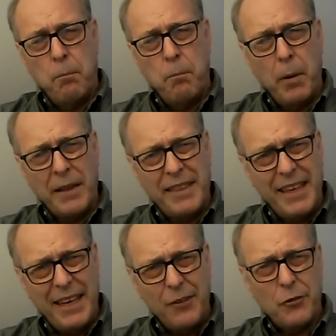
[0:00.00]
But the
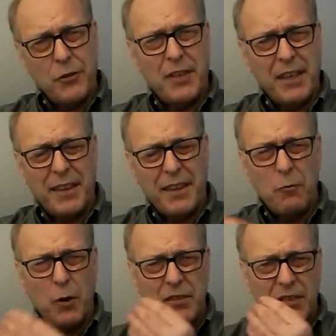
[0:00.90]
interesting thing
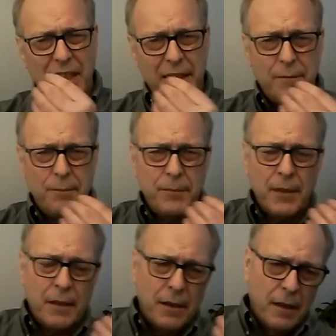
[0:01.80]
was that
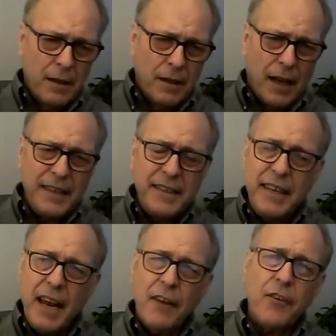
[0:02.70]
I
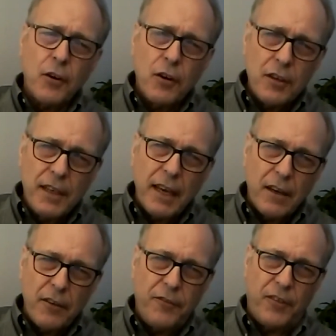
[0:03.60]
never could get
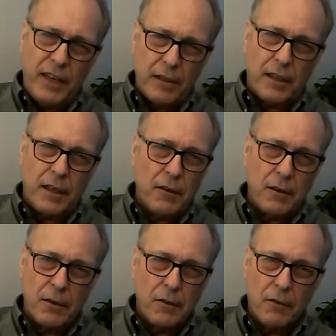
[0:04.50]
a feeling
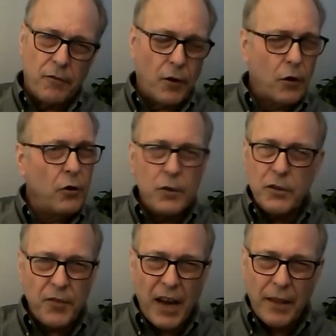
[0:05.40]
for who his
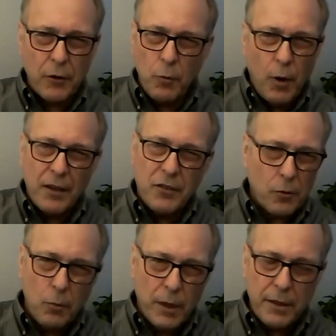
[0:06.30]
father was or
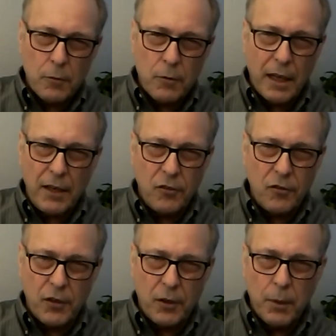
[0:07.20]
what their
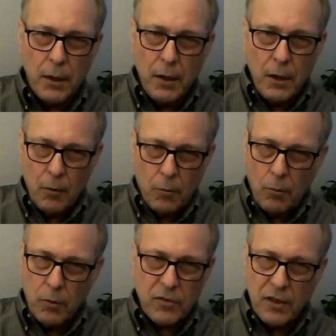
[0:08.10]
relationship
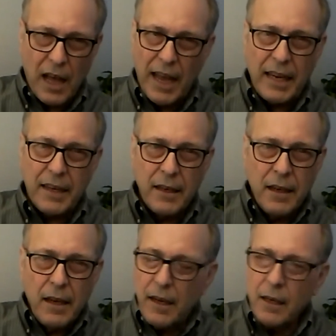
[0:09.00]
was like.
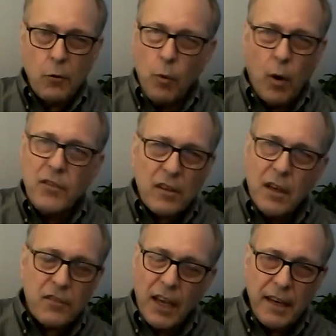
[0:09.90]
And it wasn't
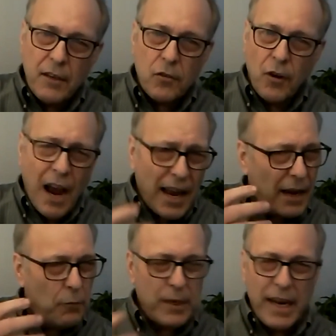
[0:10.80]
because I didn't try.
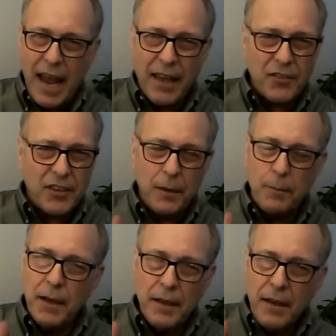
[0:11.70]
I would ask him.